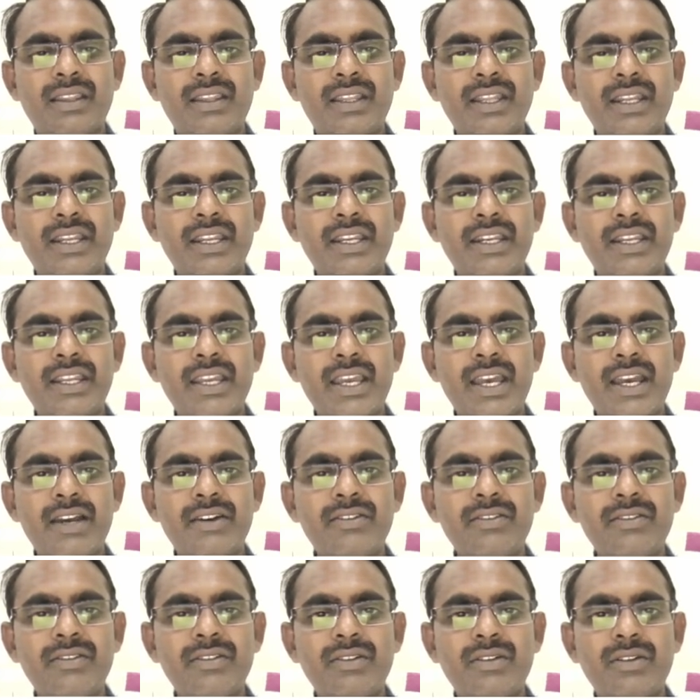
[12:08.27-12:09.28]
Then it
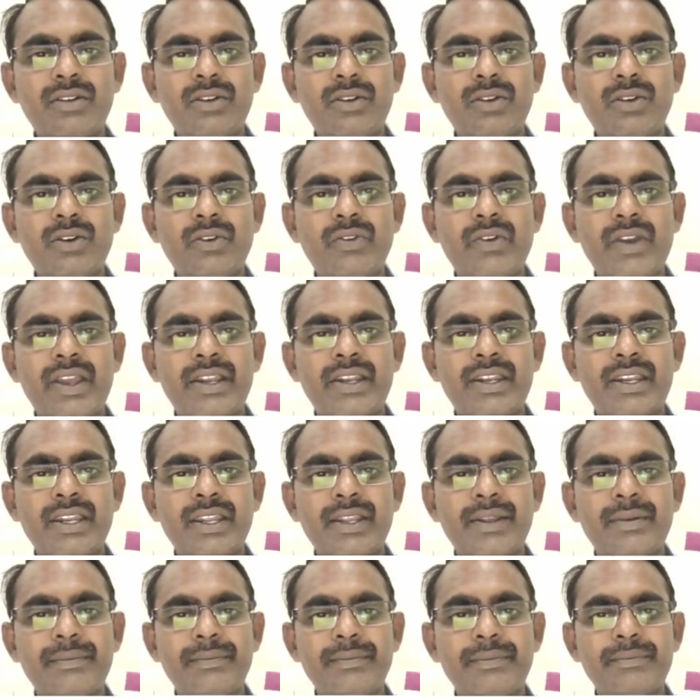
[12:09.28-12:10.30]
have low weight.
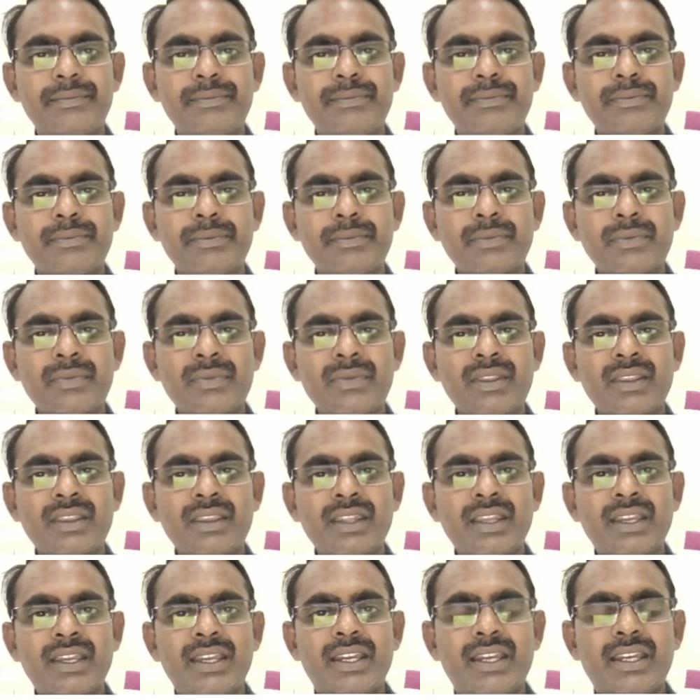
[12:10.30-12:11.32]

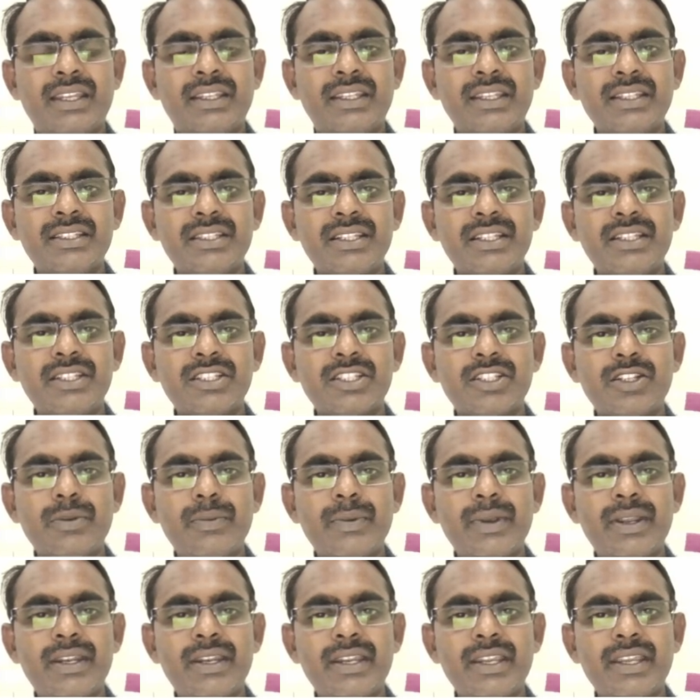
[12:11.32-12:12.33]
This
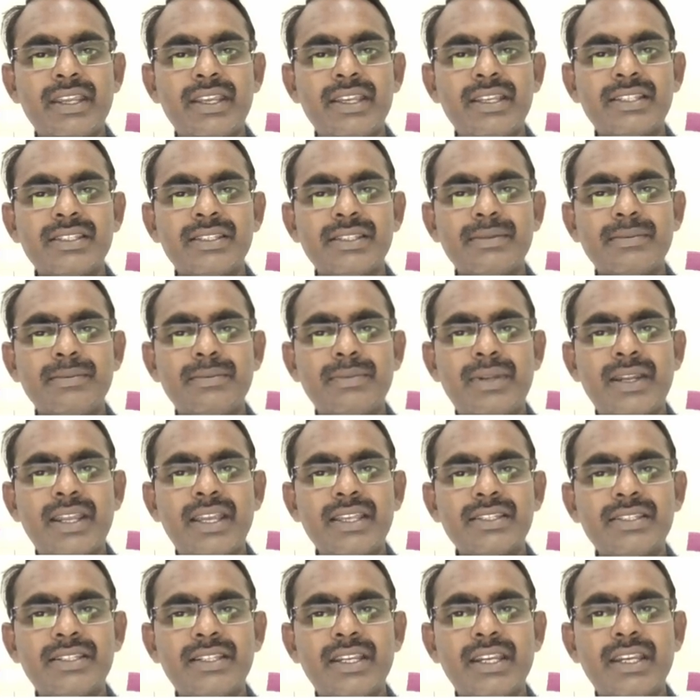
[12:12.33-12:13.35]
instrument is
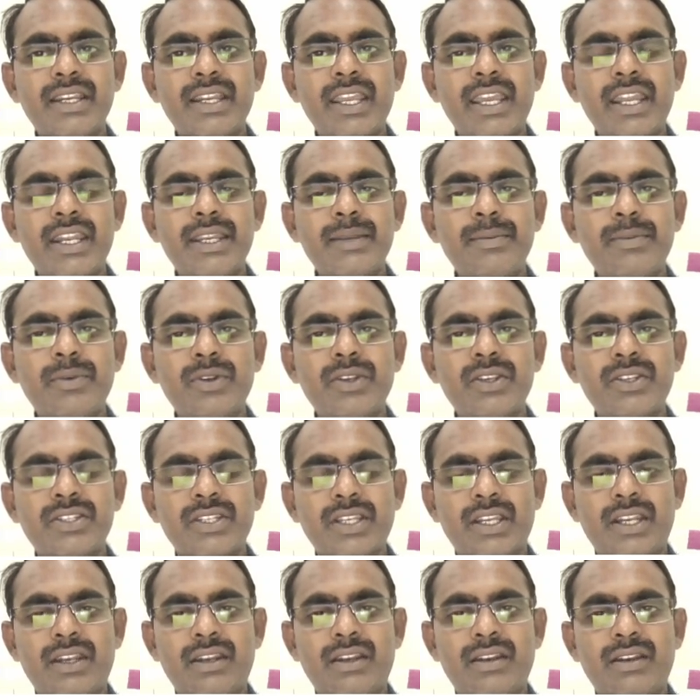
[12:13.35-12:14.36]
placed in any
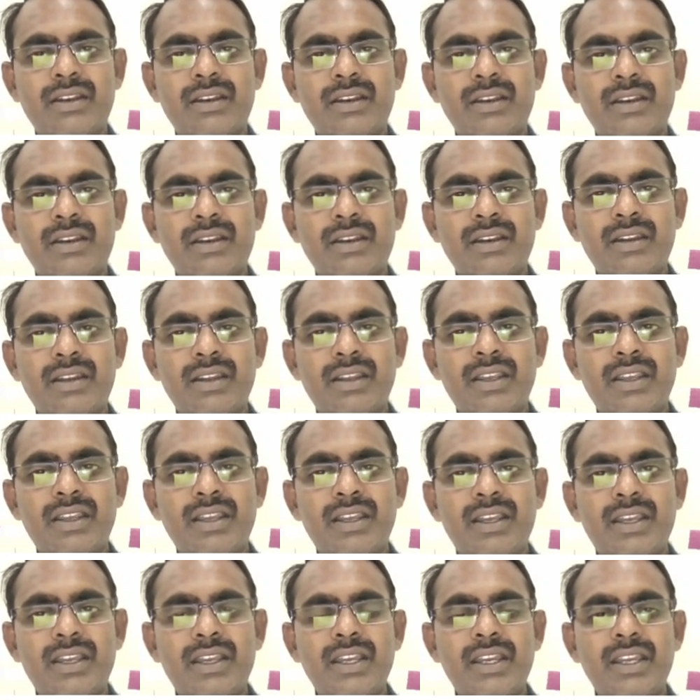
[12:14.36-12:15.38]
position.
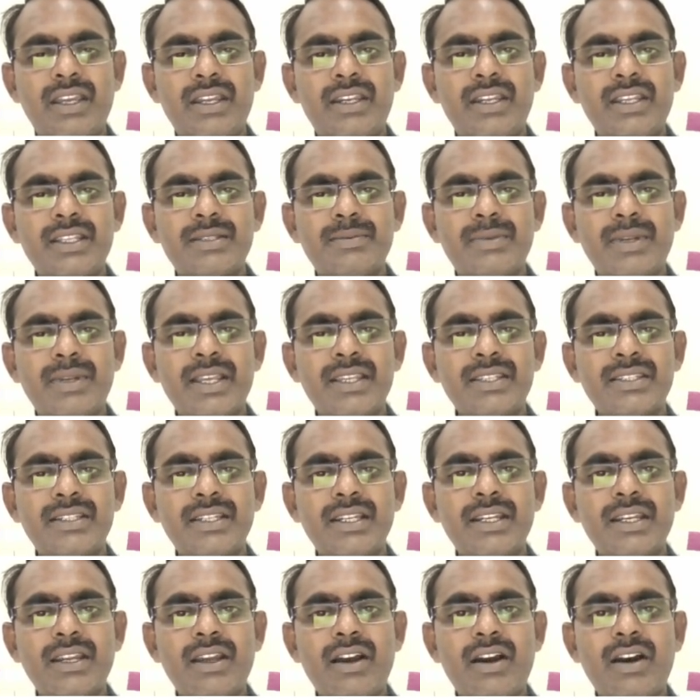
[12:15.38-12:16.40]
It is placed
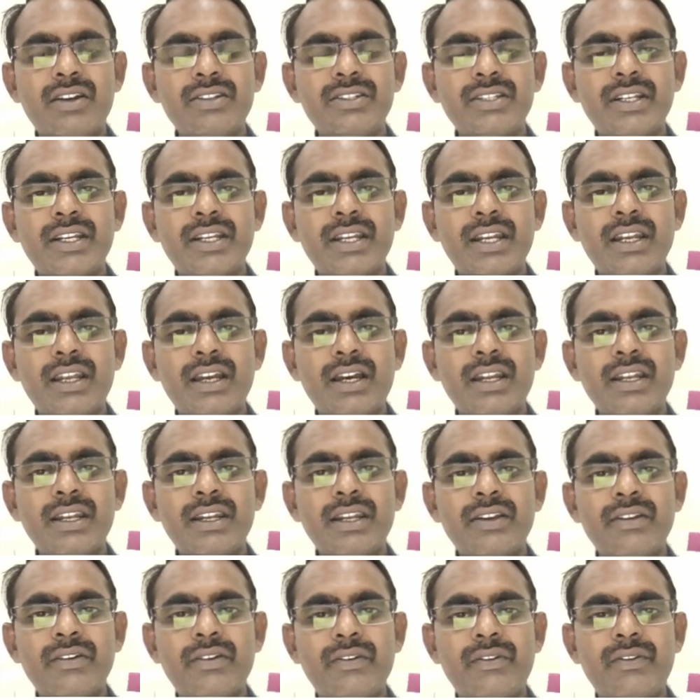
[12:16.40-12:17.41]
in horizontal or
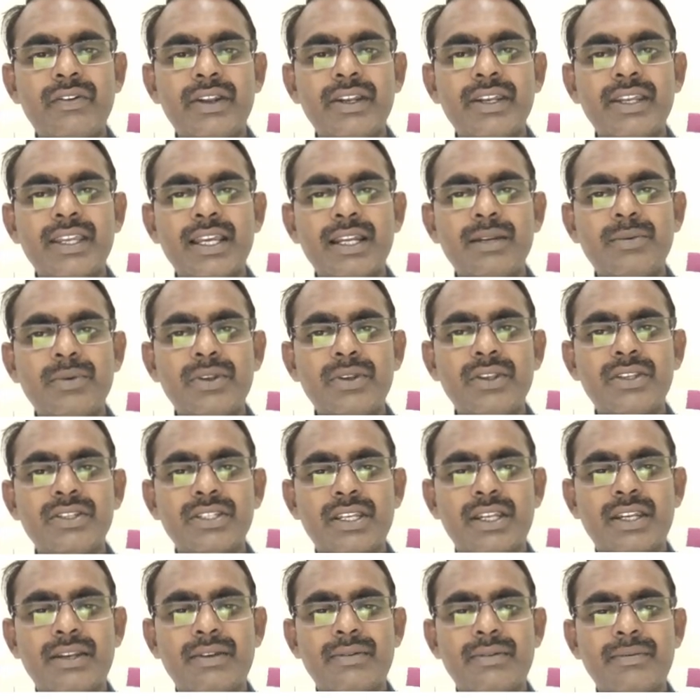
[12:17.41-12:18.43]
vertical
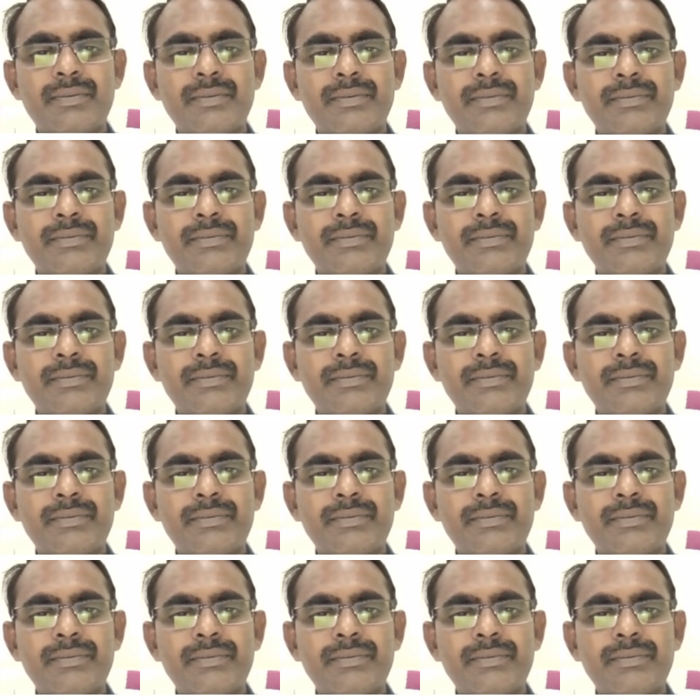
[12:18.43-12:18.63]
position.